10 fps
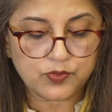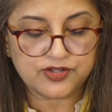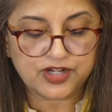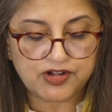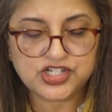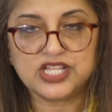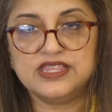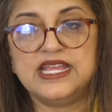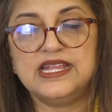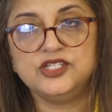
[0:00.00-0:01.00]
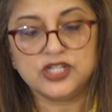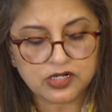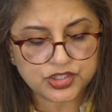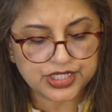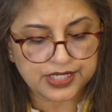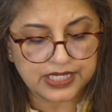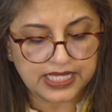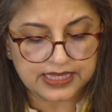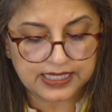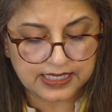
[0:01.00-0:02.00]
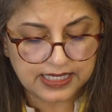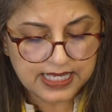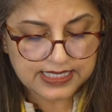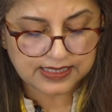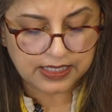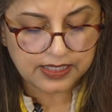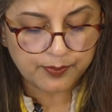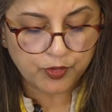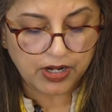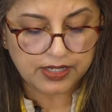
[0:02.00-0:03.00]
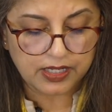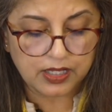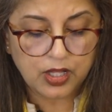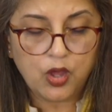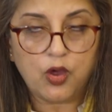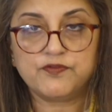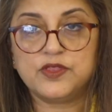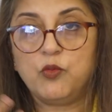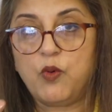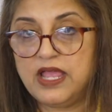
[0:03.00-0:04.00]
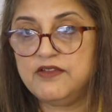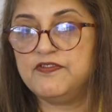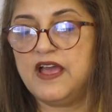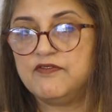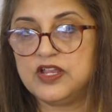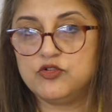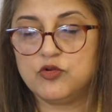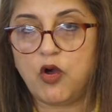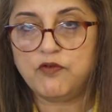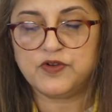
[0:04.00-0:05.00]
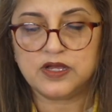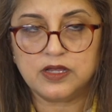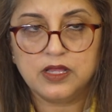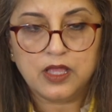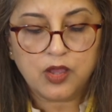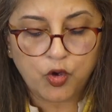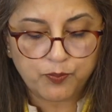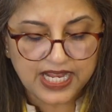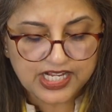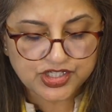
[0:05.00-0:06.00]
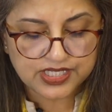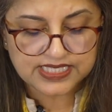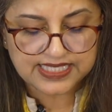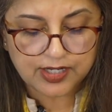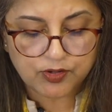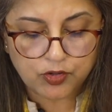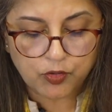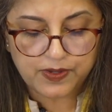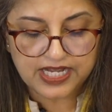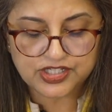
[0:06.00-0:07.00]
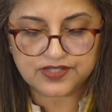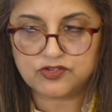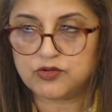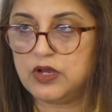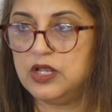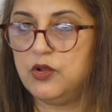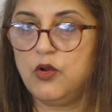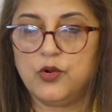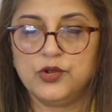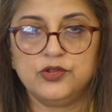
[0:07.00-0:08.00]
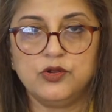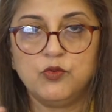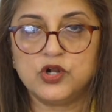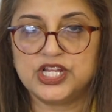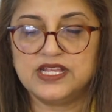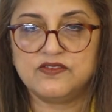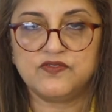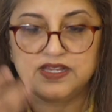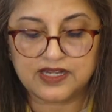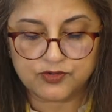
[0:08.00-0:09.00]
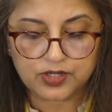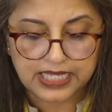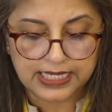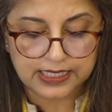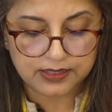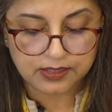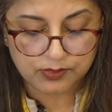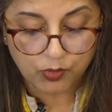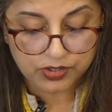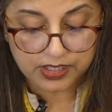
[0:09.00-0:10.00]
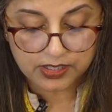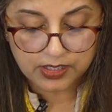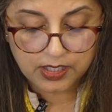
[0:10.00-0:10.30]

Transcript: with derision the injunction in the Skanda Purana of the wife having to offer oblations, sacred oblations to her Lord, washing his feet and drinking the water.